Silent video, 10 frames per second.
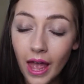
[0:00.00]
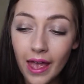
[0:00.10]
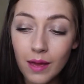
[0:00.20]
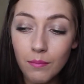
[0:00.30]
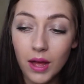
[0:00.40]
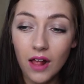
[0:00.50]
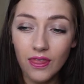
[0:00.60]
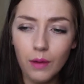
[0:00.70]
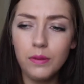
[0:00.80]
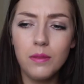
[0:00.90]
Um,
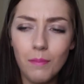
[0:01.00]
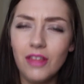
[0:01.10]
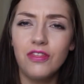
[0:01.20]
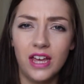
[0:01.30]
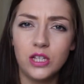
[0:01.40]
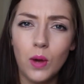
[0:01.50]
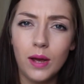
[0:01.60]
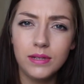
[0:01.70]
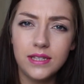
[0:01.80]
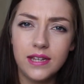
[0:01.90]
that would be the main thing is what
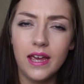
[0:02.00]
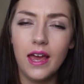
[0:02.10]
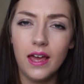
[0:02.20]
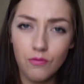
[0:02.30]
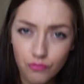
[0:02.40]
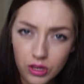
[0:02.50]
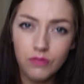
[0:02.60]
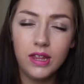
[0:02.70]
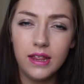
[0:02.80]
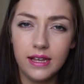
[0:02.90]
I would say. It
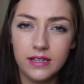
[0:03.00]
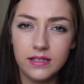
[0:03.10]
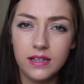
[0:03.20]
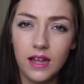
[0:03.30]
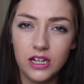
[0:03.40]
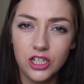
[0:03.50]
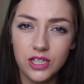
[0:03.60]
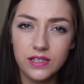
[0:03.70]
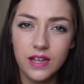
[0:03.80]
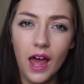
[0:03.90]
really, really lengthens the
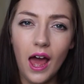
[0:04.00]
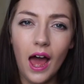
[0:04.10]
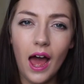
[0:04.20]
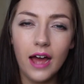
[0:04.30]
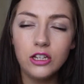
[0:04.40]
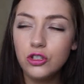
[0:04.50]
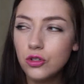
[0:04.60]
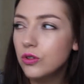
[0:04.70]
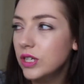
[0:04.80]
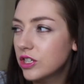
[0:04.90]
lashes. I
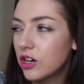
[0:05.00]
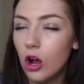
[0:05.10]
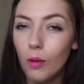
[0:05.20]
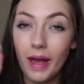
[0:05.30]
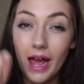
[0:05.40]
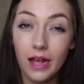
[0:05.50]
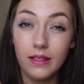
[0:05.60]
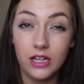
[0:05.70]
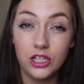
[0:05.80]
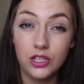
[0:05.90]
do need to curl my
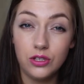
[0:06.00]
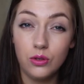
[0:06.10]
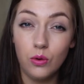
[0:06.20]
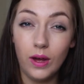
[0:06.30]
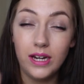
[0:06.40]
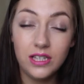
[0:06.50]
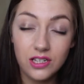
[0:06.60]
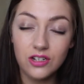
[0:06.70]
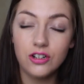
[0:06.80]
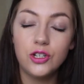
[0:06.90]
eyelashes though. I need
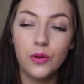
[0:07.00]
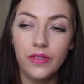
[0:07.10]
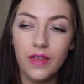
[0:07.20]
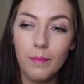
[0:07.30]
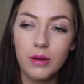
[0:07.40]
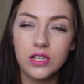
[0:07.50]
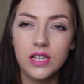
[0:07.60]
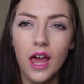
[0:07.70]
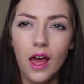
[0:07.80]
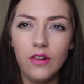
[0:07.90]
to start doing that
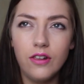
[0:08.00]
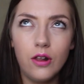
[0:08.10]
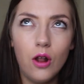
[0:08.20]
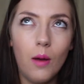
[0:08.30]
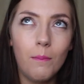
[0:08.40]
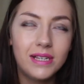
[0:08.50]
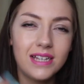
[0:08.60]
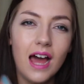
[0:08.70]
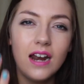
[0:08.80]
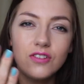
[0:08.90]
because
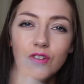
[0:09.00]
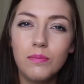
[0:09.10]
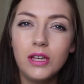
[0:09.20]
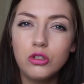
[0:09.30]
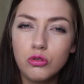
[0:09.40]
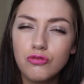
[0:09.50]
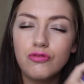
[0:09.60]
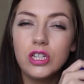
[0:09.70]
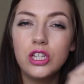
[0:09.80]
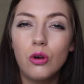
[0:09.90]
mascaras for me don't
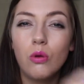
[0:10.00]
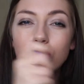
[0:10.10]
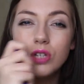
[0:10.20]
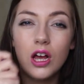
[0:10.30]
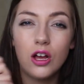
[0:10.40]
really hold a